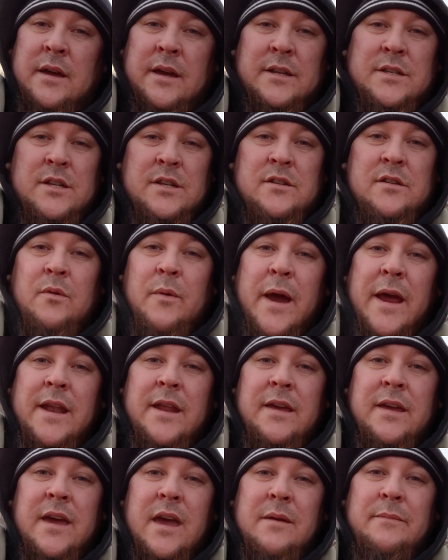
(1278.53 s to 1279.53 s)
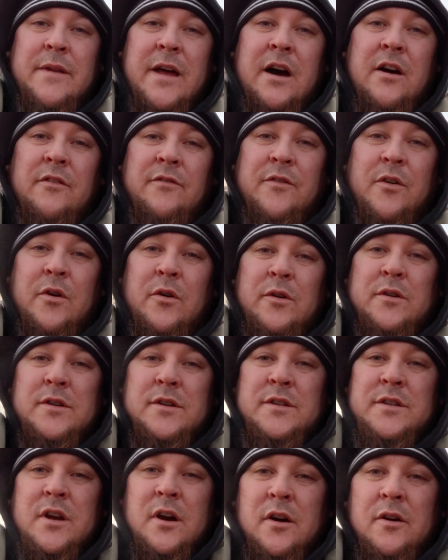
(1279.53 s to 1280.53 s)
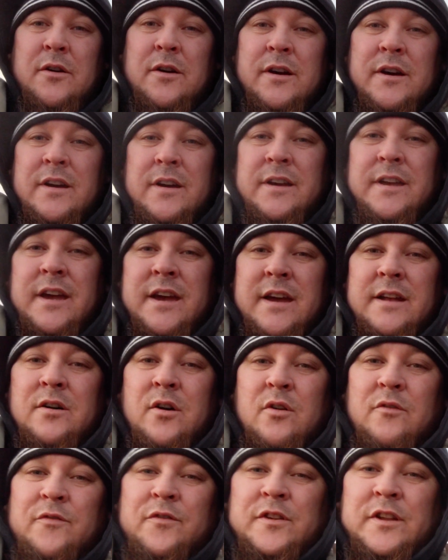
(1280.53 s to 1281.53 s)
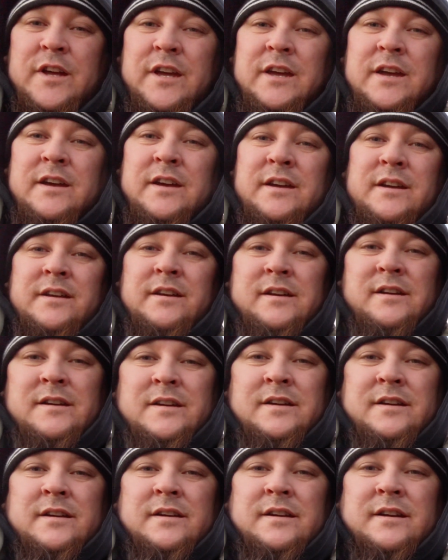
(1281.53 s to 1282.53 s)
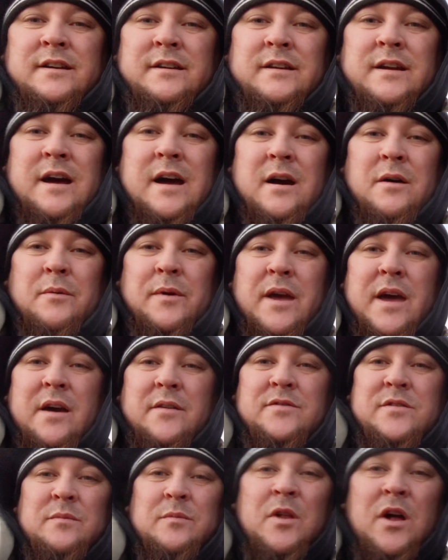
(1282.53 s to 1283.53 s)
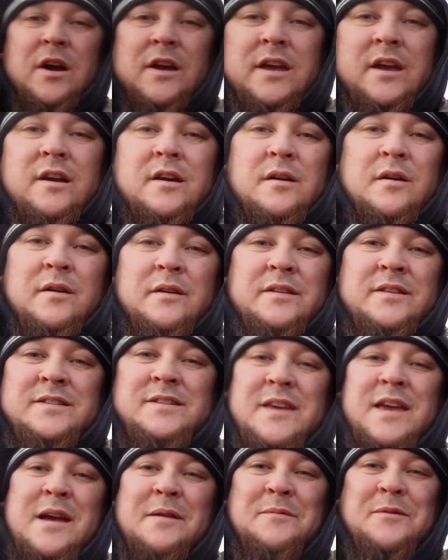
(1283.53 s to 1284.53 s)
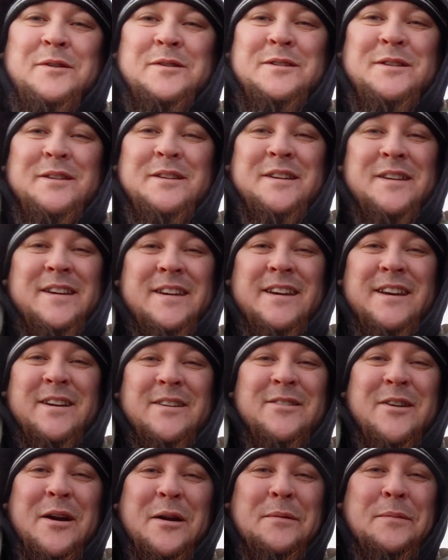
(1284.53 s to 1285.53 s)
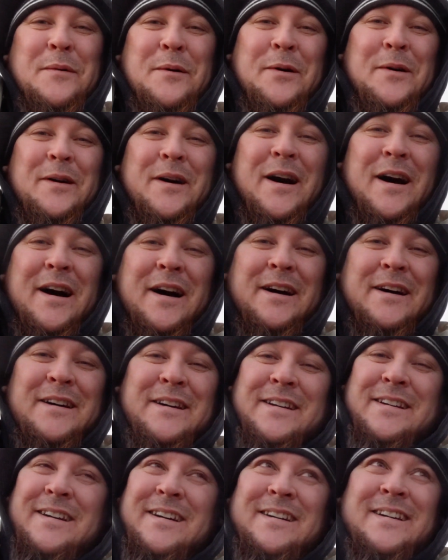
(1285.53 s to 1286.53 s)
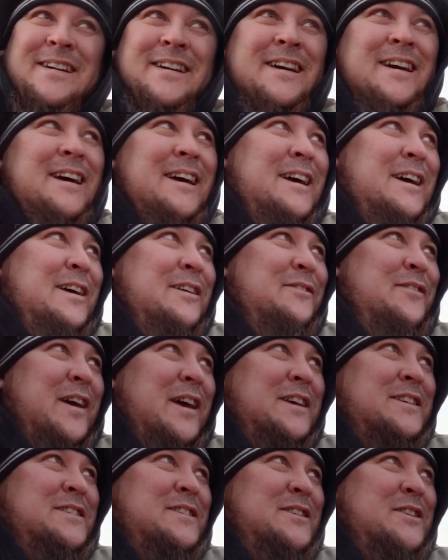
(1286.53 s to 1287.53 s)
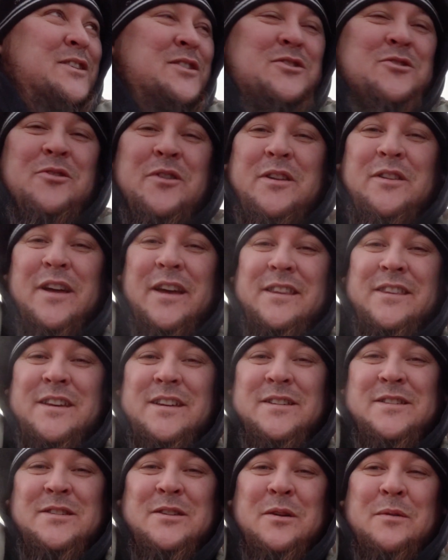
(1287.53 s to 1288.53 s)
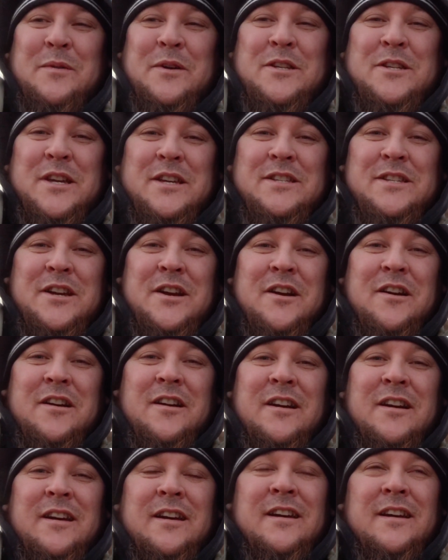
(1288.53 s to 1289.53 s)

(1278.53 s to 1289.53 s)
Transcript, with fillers: it's just a waiting game now, folks. So, again, hopefully we have some luck here. This camera's incredible. It makes shooting like this so much easier.